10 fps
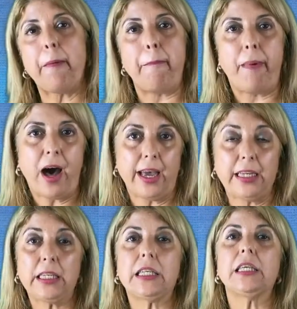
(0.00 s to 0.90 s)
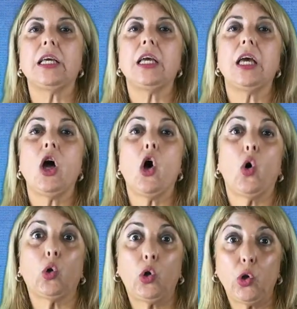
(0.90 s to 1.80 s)
might,
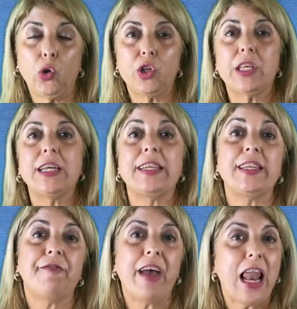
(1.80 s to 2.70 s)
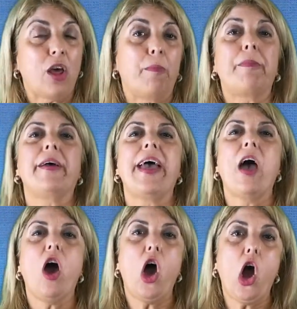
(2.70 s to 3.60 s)
or could develop
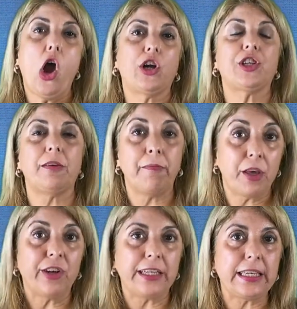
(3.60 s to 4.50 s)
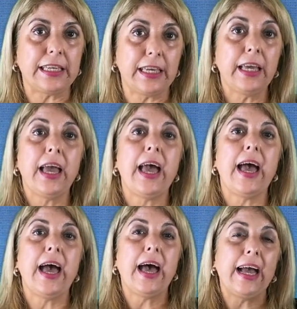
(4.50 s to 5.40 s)
herd immunity
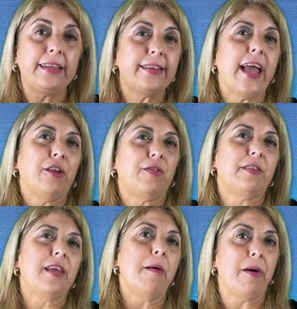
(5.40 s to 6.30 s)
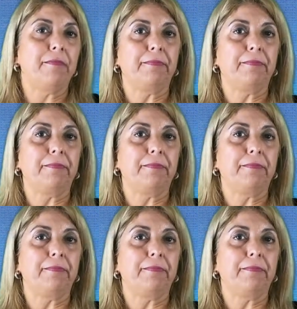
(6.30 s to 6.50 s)
at the end of the summer.